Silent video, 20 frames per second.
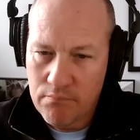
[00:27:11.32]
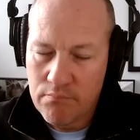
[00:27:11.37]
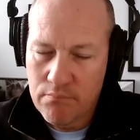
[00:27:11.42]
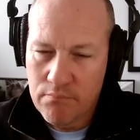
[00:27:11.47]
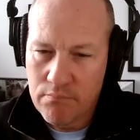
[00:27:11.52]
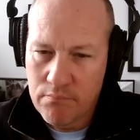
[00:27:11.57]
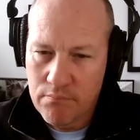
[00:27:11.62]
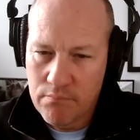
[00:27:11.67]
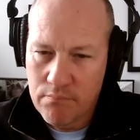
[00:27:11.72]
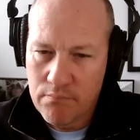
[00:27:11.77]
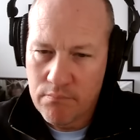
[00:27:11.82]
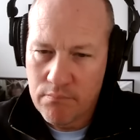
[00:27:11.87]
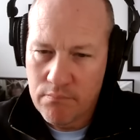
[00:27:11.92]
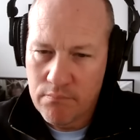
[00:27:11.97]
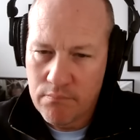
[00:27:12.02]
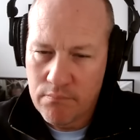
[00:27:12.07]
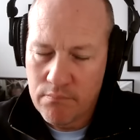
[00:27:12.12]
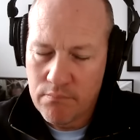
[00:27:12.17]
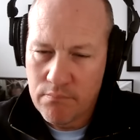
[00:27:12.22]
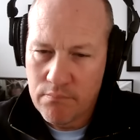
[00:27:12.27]

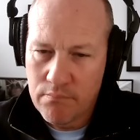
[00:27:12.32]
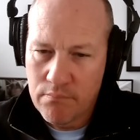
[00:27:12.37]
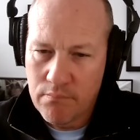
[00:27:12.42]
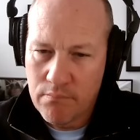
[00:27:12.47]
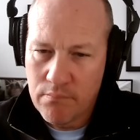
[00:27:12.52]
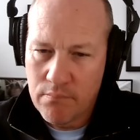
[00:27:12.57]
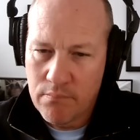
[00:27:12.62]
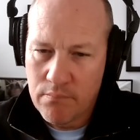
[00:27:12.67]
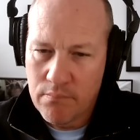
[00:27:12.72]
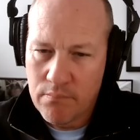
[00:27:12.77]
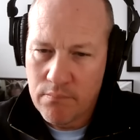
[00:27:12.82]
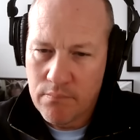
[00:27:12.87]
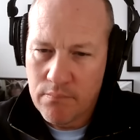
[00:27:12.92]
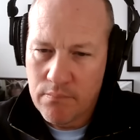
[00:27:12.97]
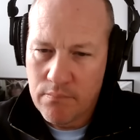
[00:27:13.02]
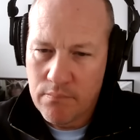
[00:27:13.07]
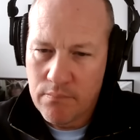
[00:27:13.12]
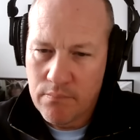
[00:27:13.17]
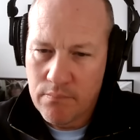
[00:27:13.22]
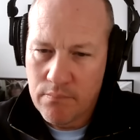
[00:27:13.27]

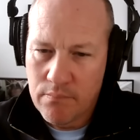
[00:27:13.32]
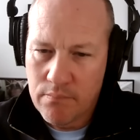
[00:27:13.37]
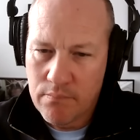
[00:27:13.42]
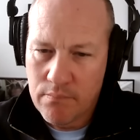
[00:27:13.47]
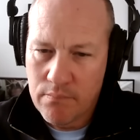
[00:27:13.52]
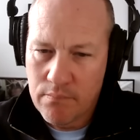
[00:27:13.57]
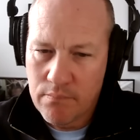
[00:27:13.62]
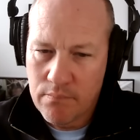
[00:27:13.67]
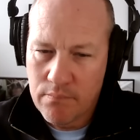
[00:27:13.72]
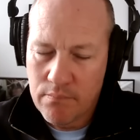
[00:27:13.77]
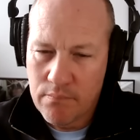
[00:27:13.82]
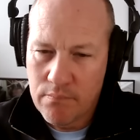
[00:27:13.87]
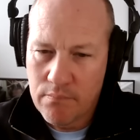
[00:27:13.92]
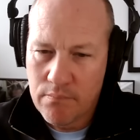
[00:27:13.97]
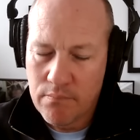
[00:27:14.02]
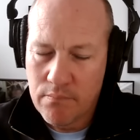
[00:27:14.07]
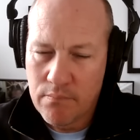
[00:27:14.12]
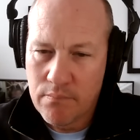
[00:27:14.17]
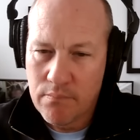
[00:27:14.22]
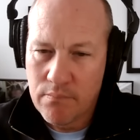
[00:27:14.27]

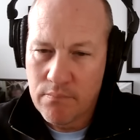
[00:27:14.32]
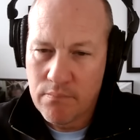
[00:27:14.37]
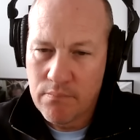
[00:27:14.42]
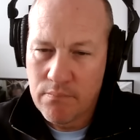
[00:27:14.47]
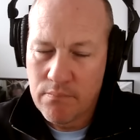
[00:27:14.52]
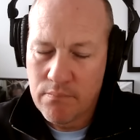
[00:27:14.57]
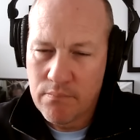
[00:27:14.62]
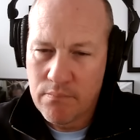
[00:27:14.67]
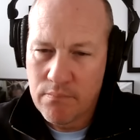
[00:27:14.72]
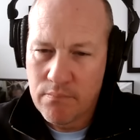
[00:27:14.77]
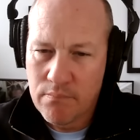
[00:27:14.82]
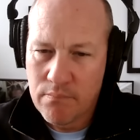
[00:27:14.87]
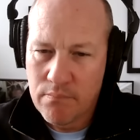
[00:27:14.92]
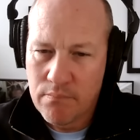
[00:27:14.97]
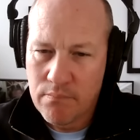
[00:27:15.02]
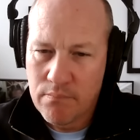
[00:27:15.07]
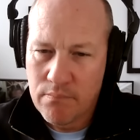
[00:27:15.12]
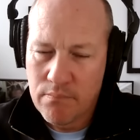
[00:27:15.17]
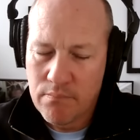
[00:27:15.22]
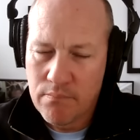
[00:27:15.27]

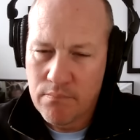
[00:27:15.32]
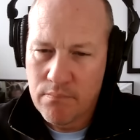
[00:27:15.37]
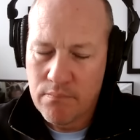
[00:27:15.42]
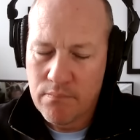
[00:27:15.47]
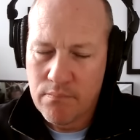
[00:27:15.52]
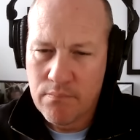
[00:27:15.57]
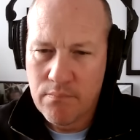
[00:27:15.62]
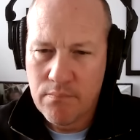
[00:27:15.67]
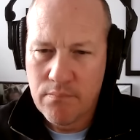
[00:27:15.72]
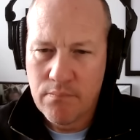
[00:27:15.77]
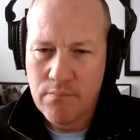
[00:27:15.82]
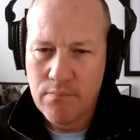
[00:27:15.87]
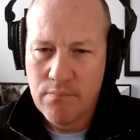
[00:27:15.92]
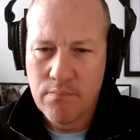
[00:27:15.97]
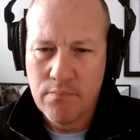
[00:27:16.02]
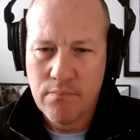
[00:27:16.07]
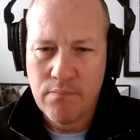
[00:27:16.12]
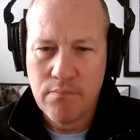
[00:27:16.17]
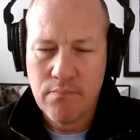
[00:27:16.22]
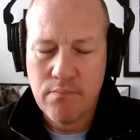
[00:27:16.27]

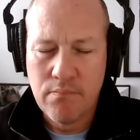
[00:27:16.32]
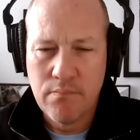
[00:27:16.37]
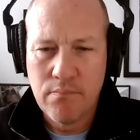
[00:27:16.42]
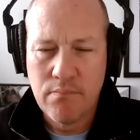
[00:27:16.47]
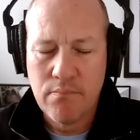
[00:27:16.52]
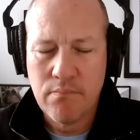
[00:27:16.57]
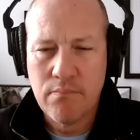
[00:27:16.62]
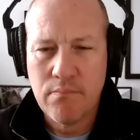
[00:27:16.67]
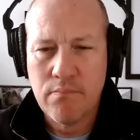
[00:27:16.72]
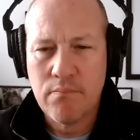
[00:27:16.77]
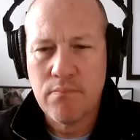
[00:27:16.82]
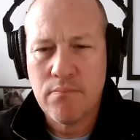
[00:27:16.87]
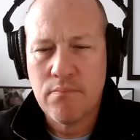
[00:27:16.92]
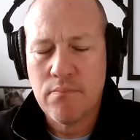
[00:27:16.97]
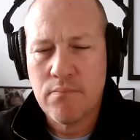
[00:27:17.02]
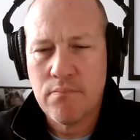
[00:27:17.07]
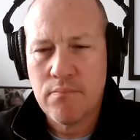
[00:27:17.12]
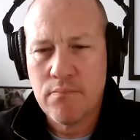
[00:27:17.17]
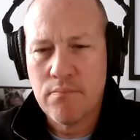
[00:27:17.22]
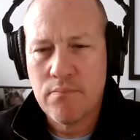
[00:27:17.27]

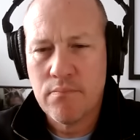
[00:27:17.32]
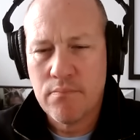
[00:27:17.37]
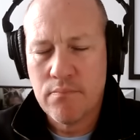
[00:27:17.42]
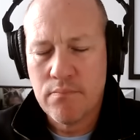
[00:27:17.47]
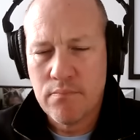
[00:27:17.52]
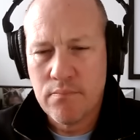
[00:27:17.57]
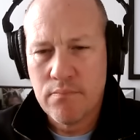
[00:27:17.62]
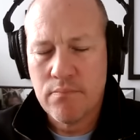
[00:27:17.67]
This person isn't speaking.